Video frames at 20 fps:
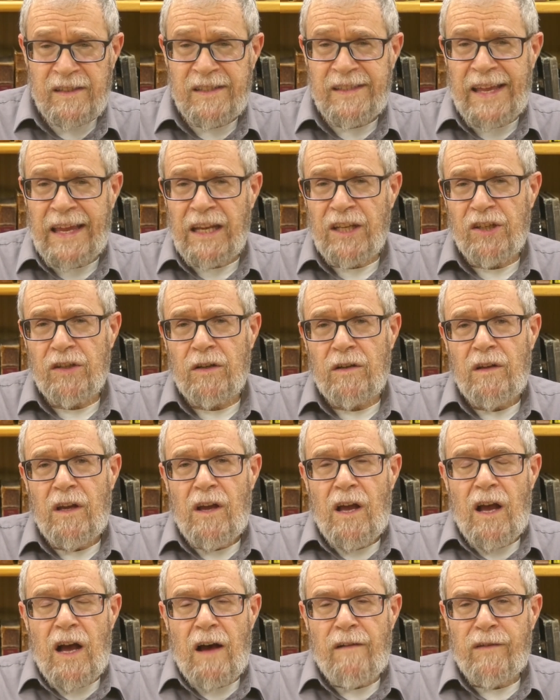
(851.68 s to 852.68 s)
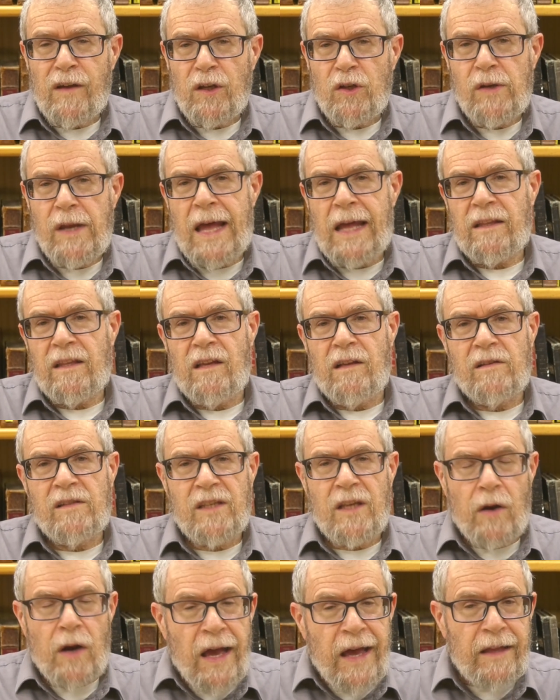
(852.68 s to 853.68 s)
danger of contracting
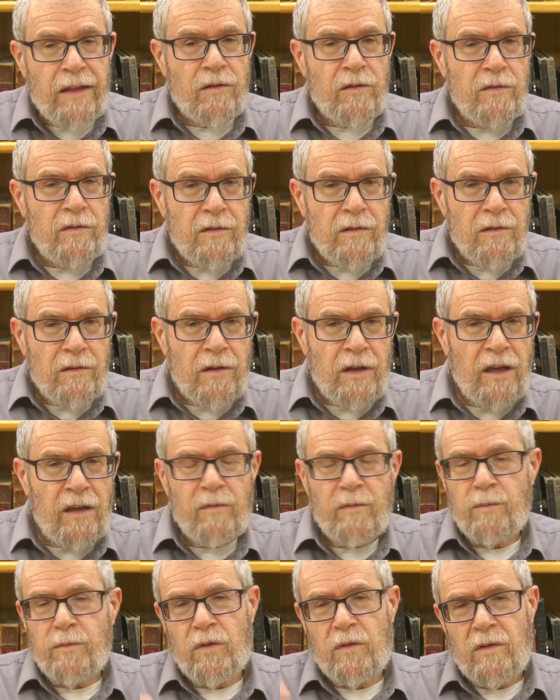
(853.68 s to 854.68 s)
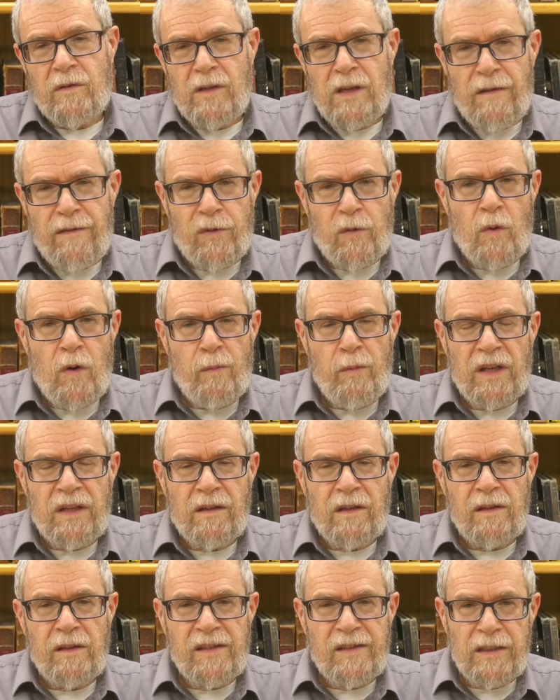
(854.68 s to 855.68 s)
tzarat. Right? If the woman
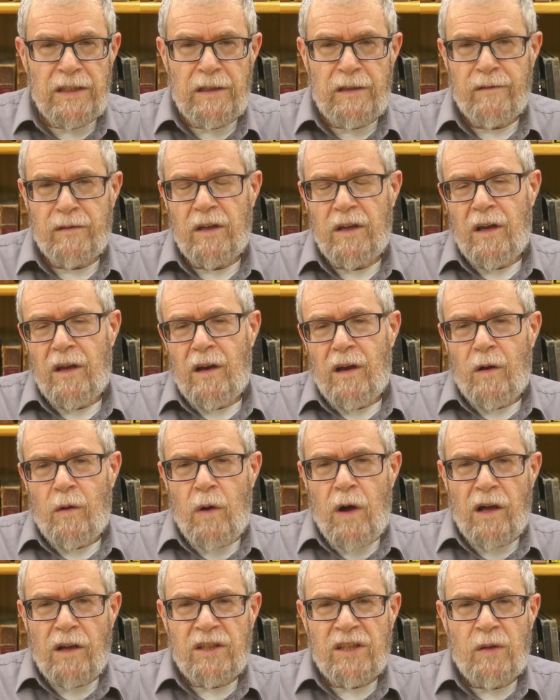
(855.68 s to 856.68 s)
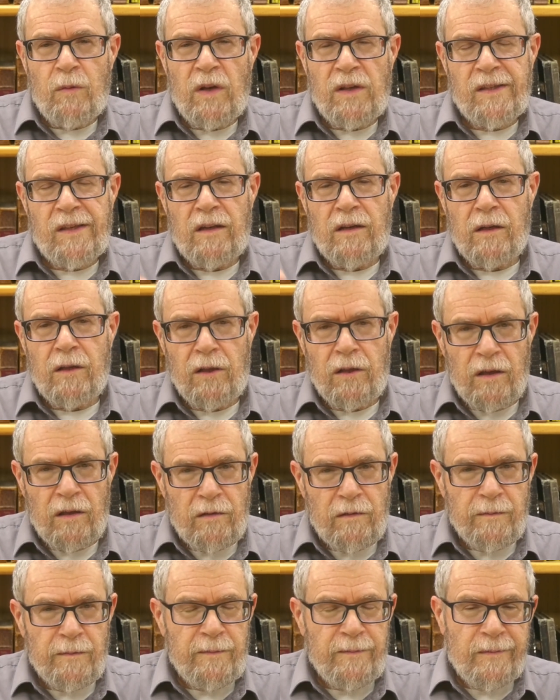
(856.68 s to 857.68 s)
conceived while she was
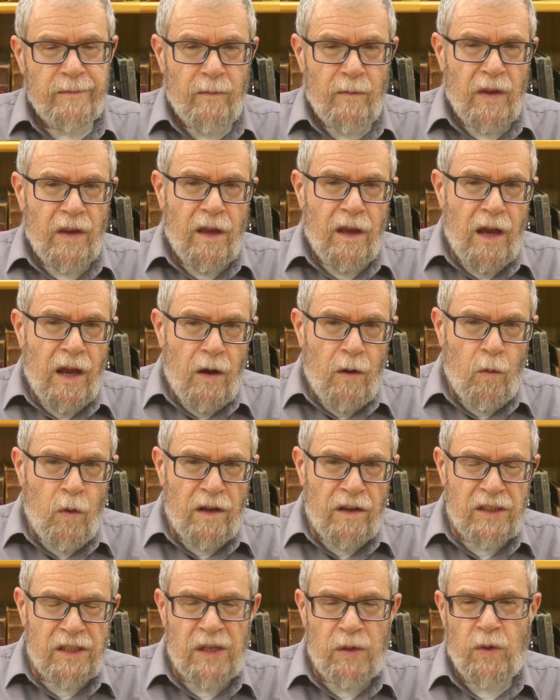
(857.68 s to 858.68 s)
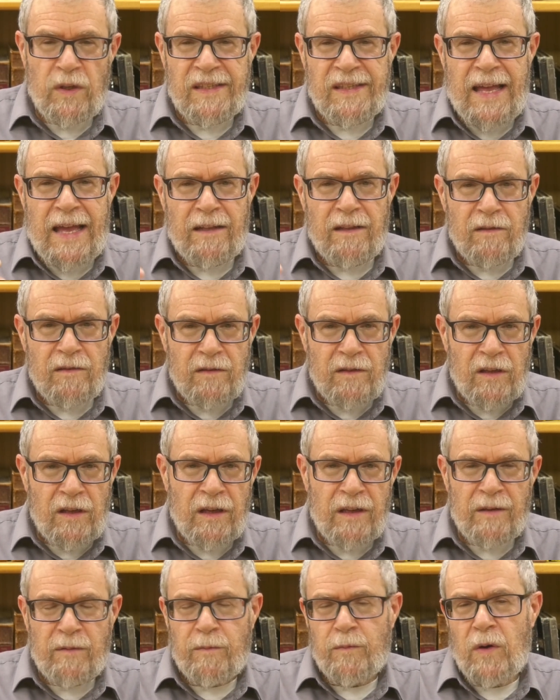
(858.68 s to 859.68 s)
unclean, while she was not
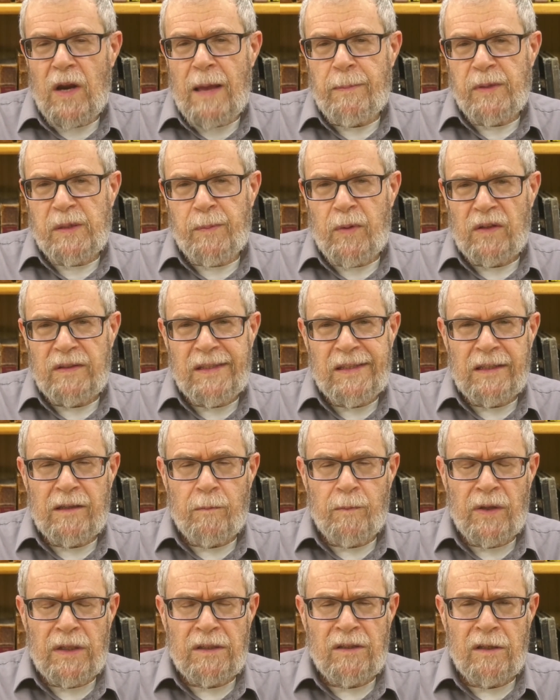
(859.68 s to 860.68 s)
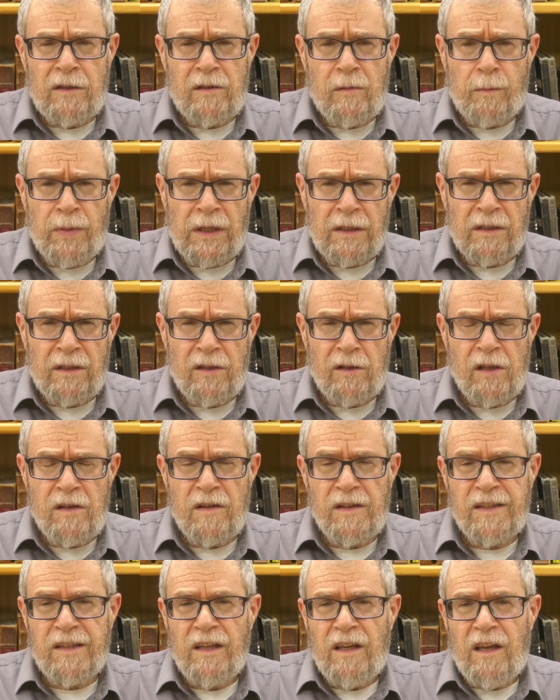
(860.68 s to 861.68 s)
perhaps
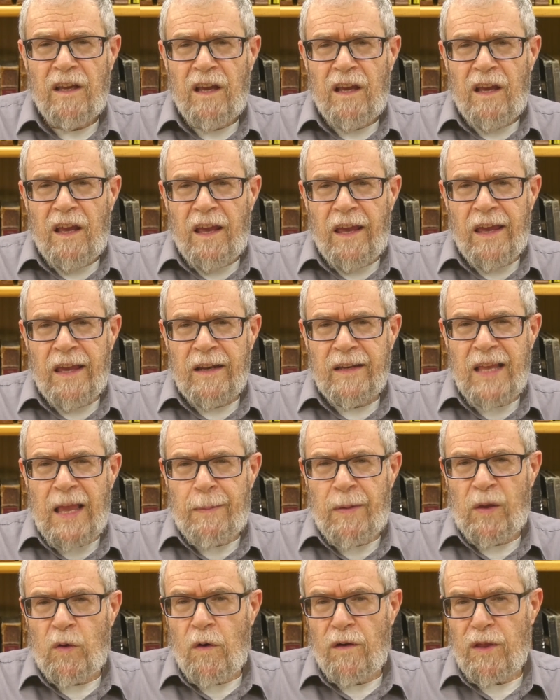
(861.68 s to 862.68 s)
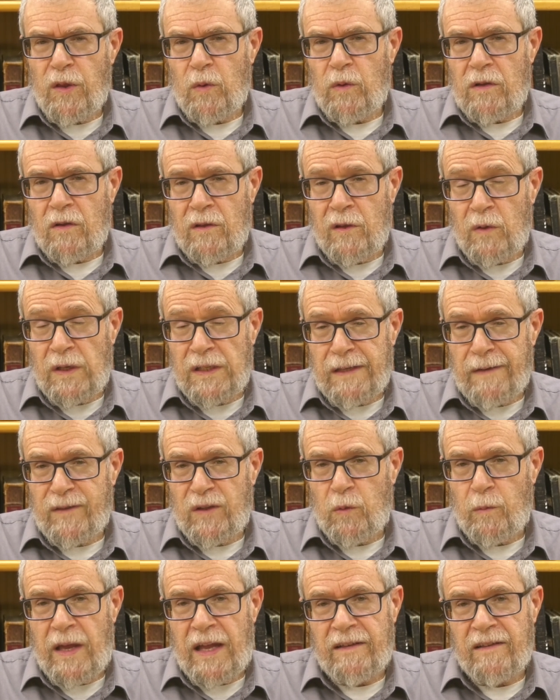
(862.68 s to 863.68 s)
punctilious in keeping all the laws of
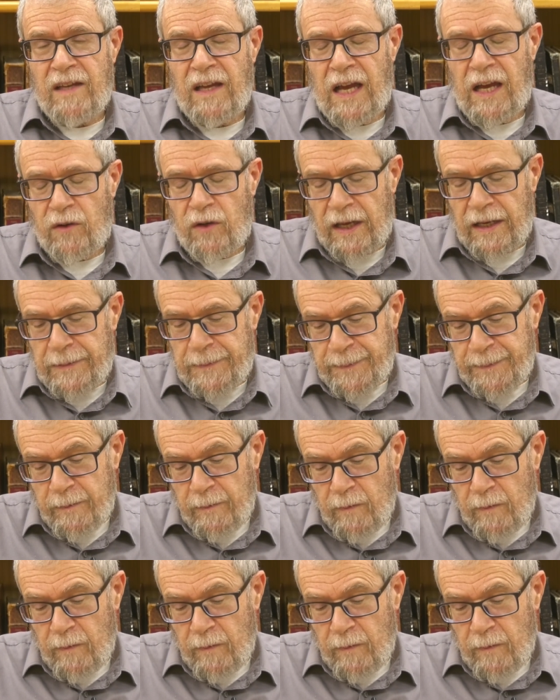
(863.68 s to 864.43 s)
Tum'a and Tahara,